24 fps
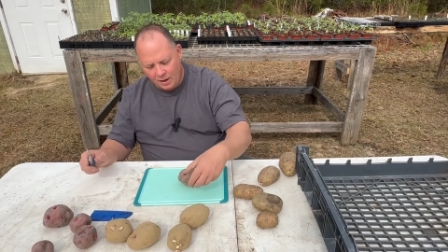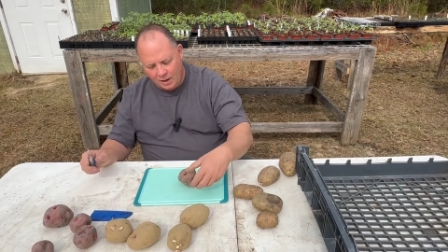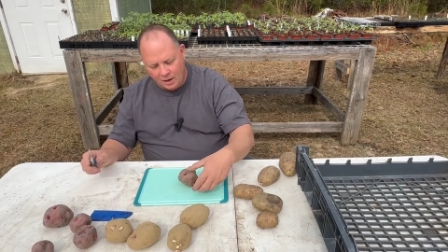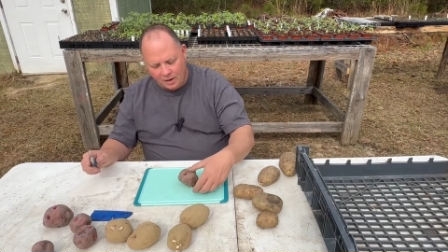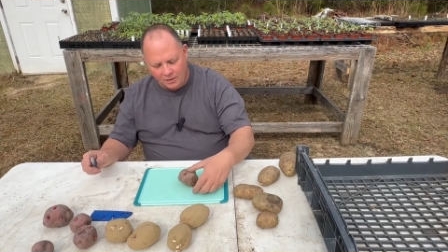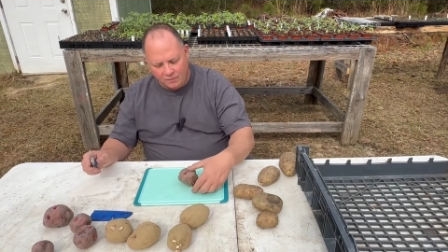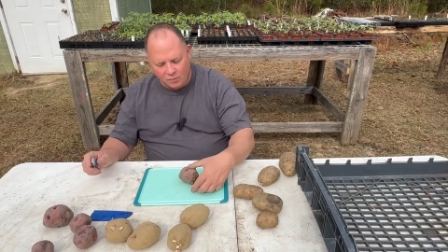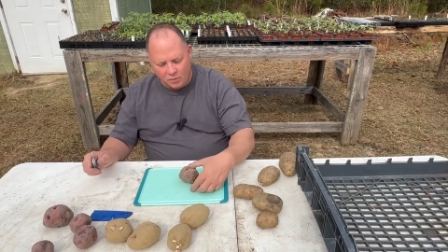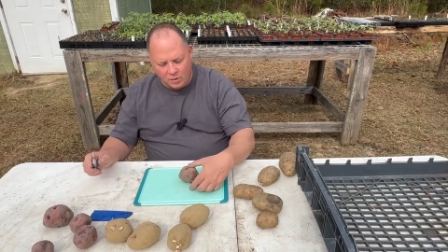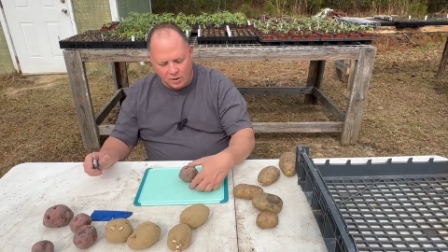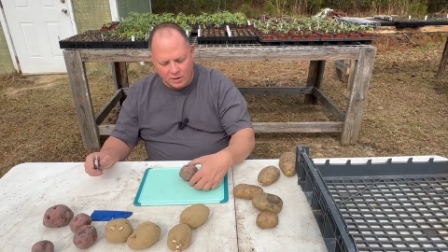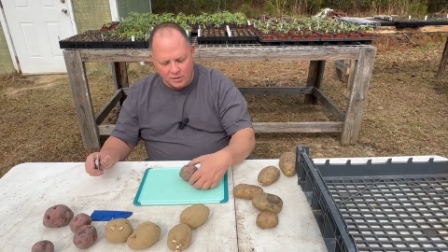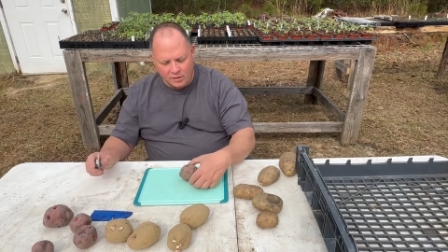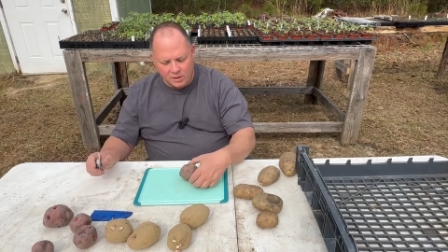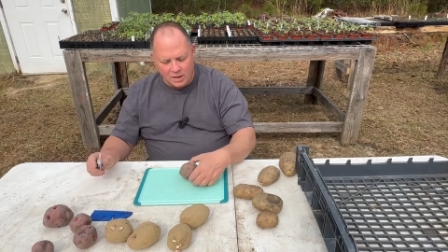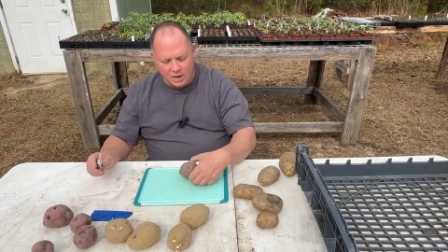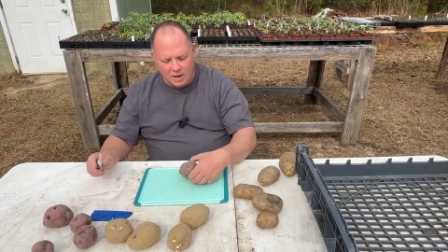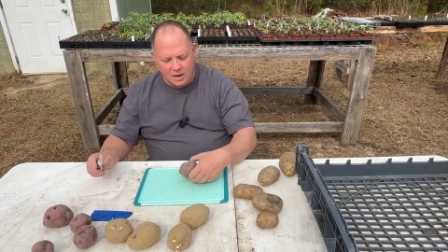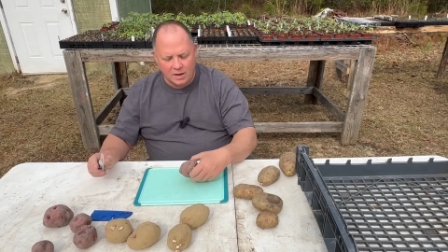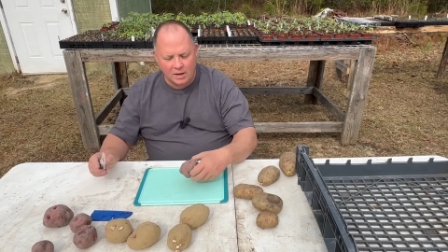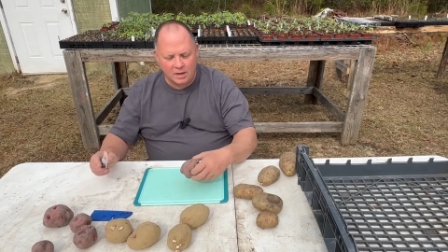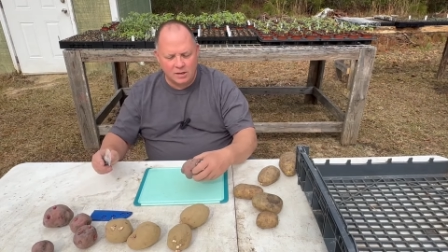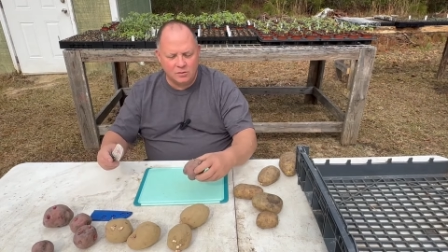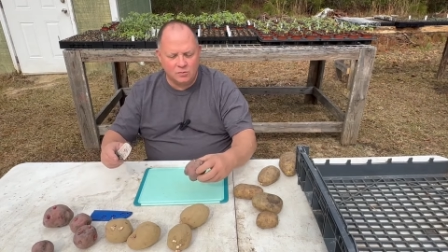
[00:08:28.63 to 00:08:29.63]
And if one of the
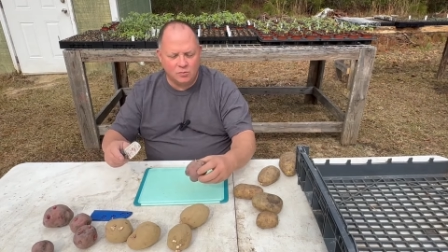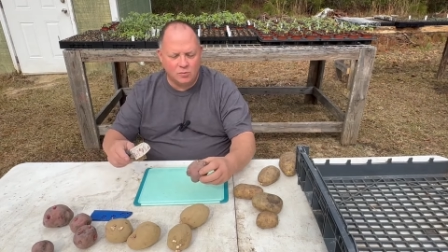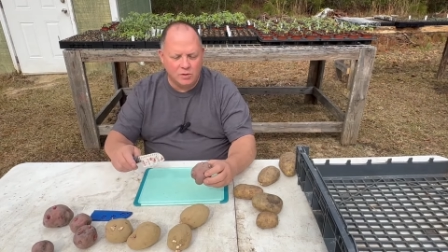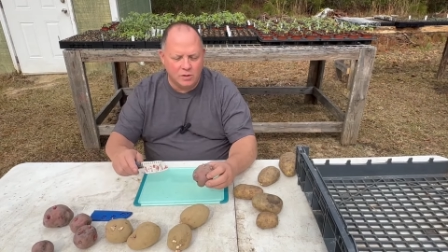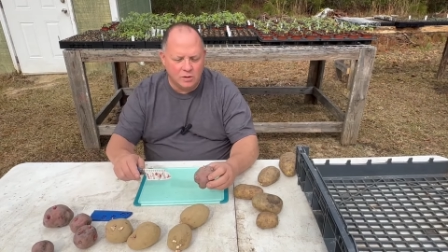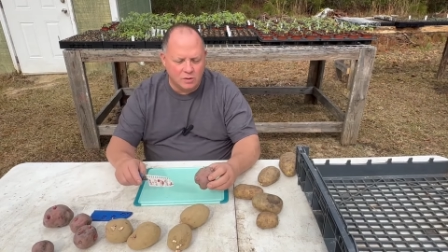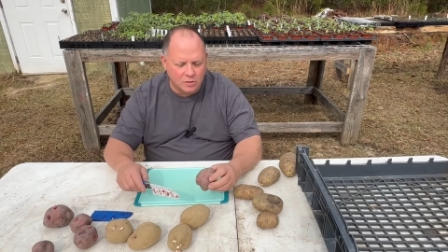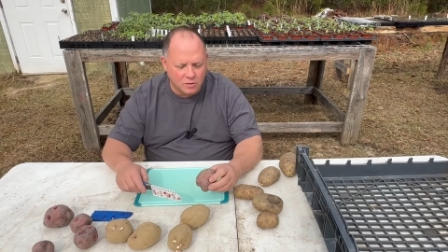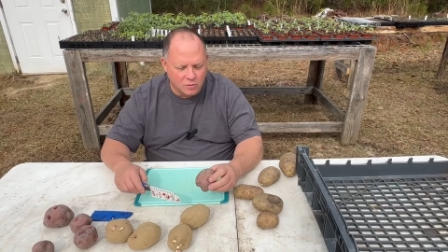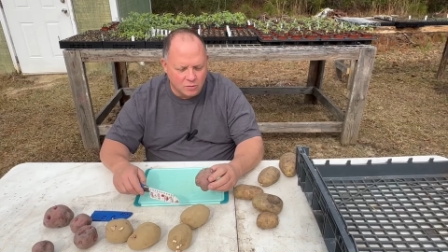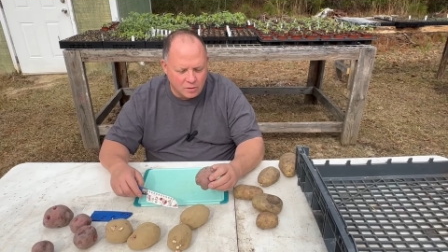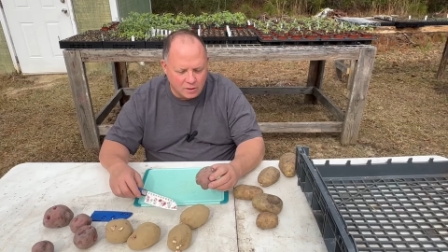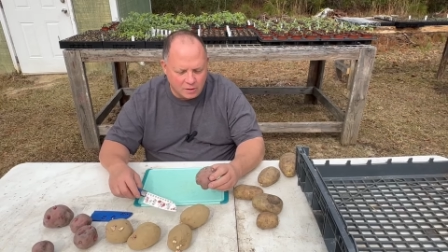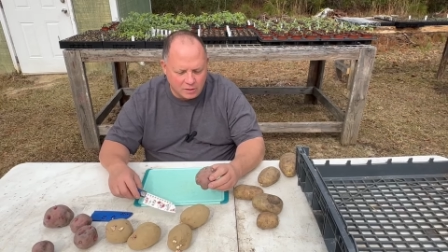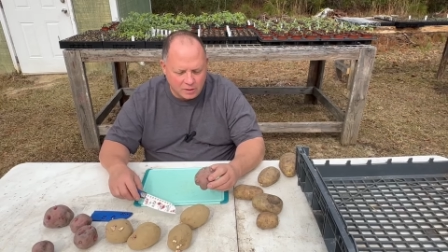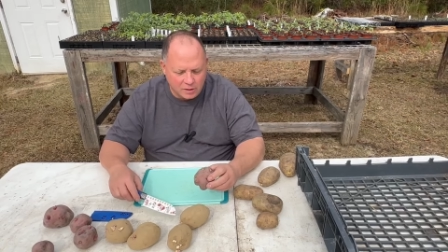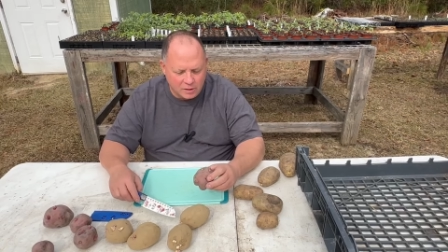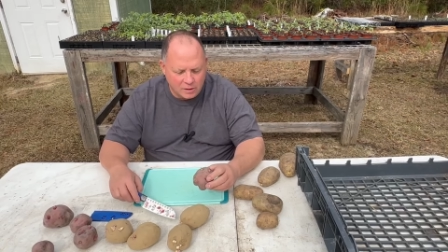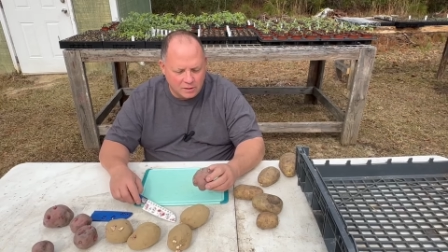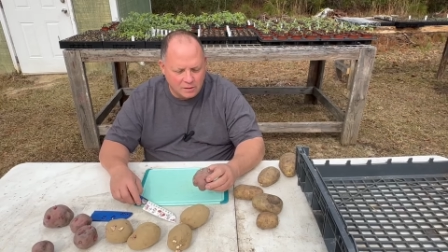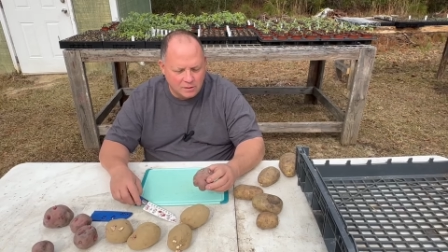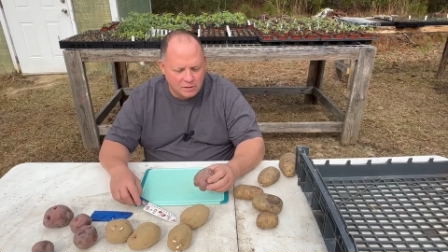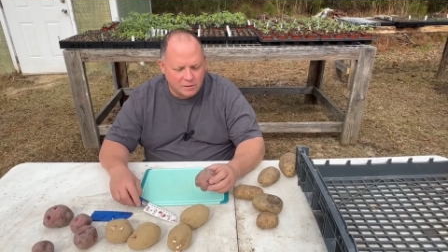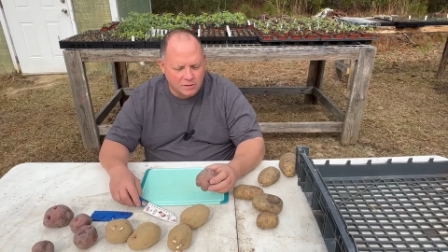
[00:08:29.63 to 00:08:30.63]
eyes, when you're doing
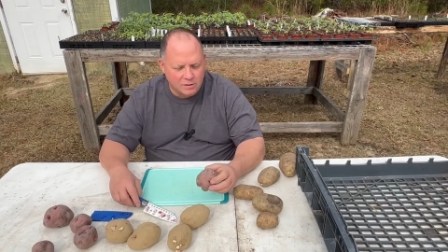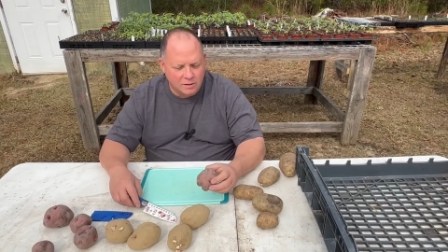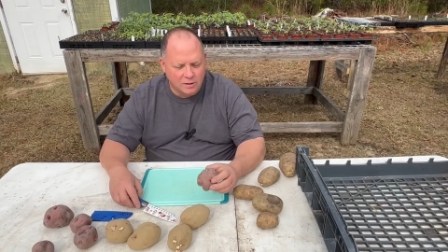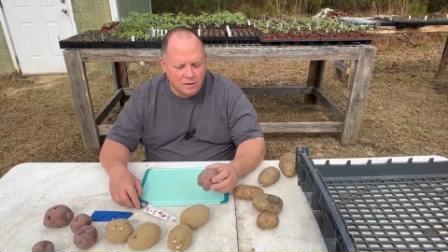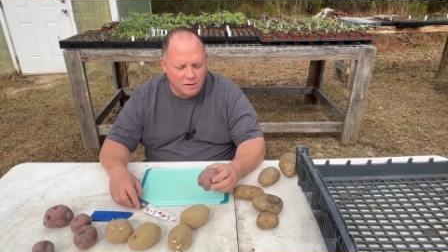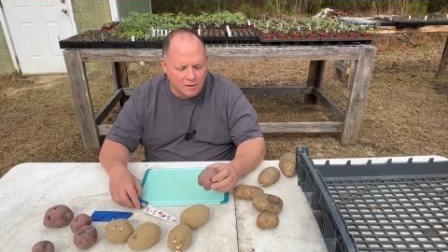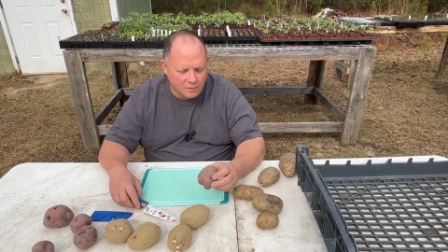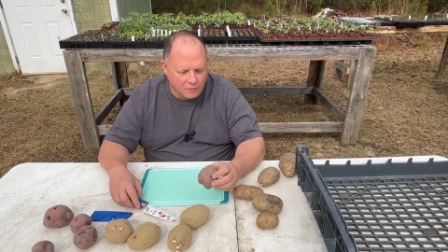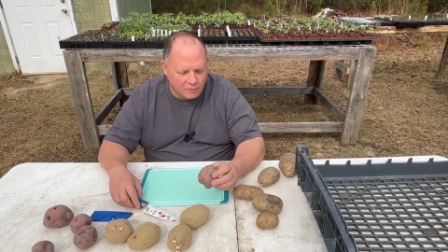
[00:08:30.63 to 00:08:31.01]
this,